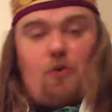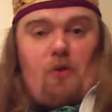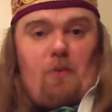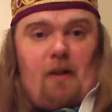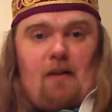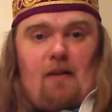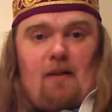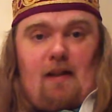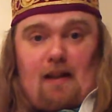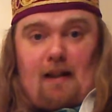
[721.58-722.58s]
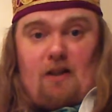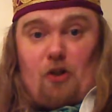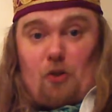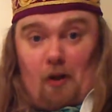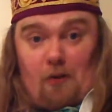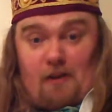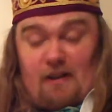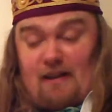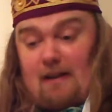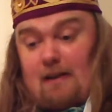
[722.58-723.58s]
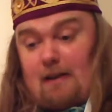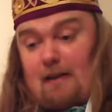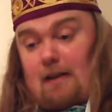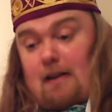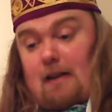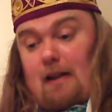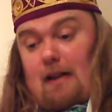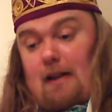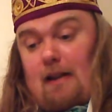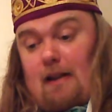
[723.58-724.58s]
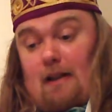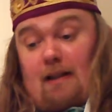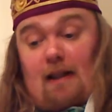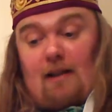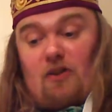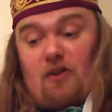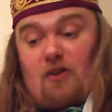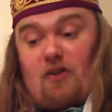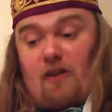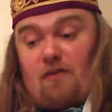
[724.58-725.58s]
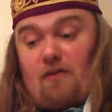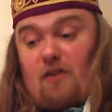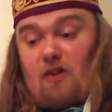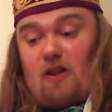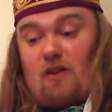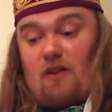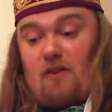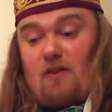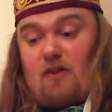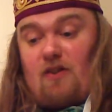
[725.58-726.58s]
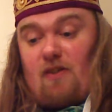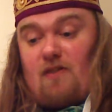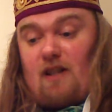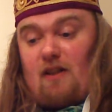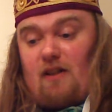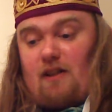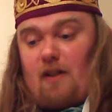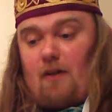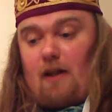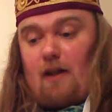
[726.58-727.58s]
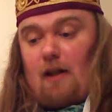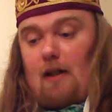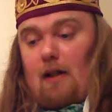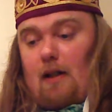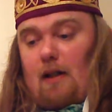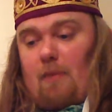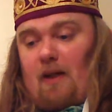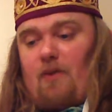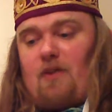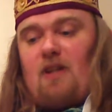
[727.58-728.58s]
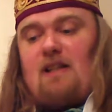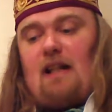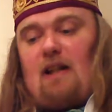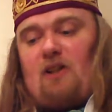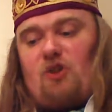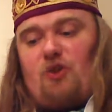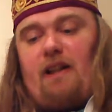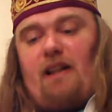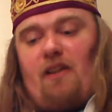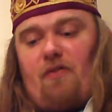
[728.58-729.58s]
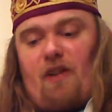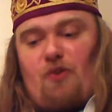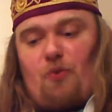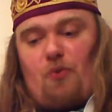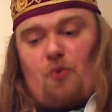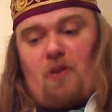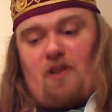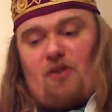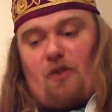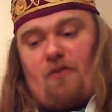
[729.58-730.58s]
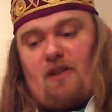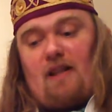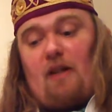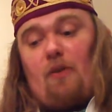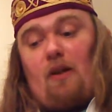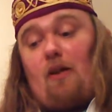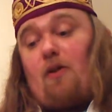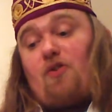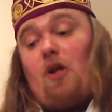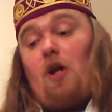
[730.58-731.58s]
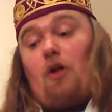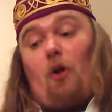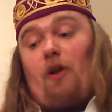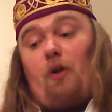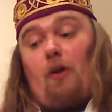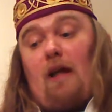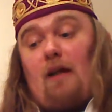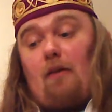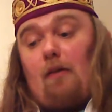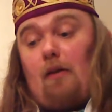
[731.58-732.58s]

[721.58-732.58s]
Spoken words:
would have been dedicated to Woden, in Kent, circa 1793, about 30 glass drinking vessels were discovered near a large conical hill.